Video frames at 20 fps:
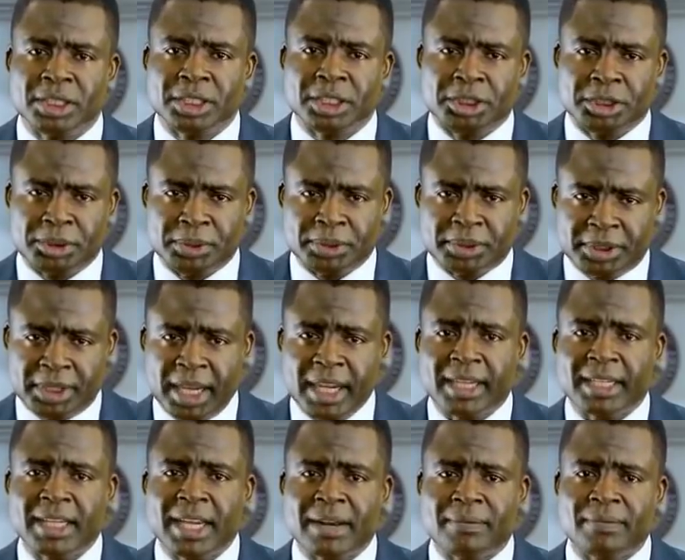should
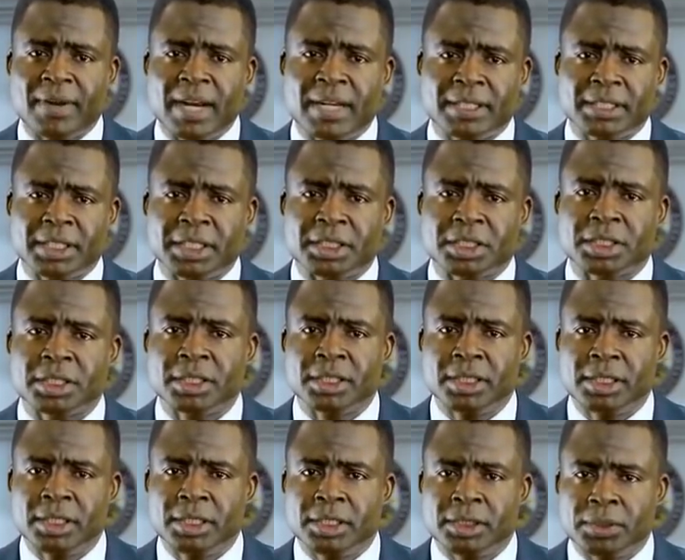take the advantage
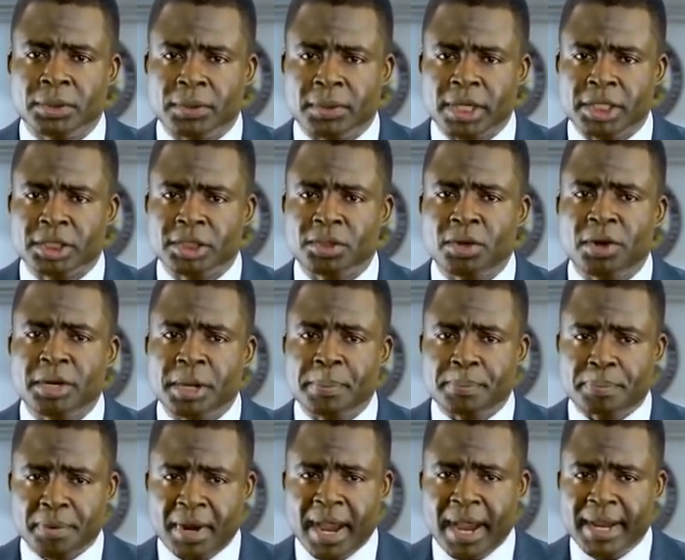to restore the
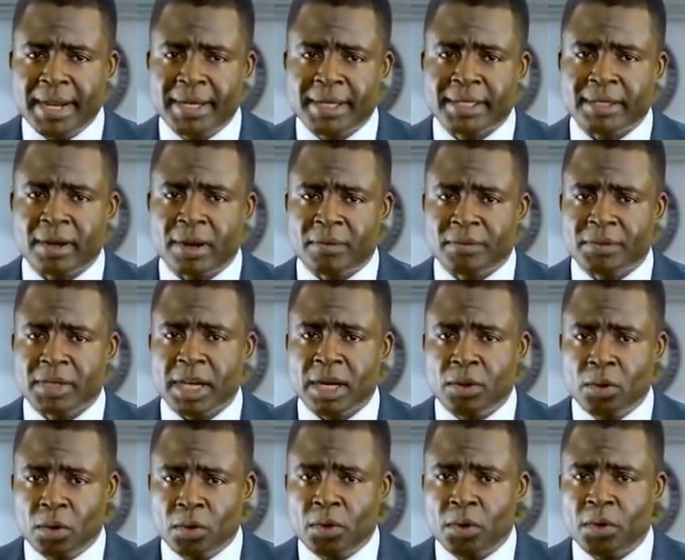pride of their
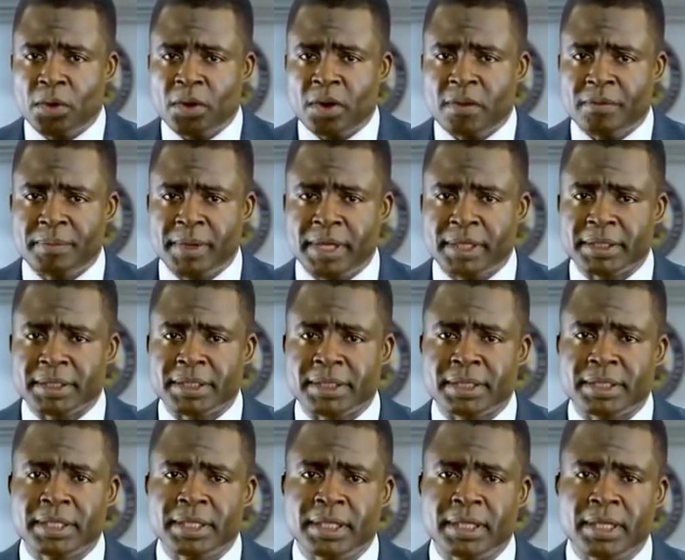local
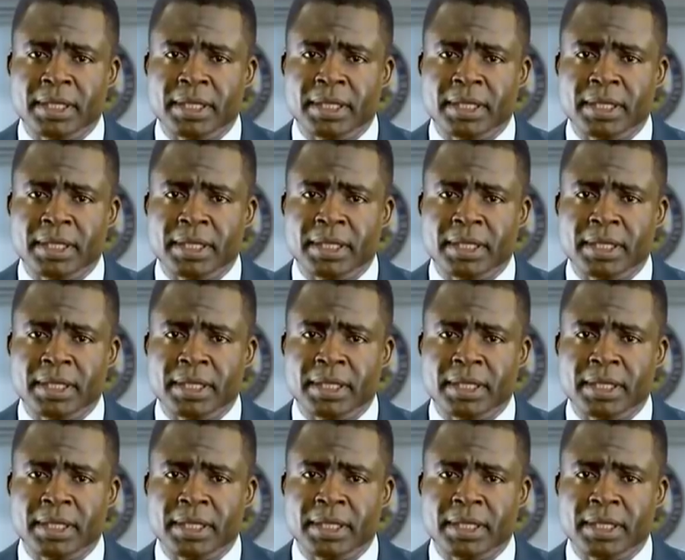governments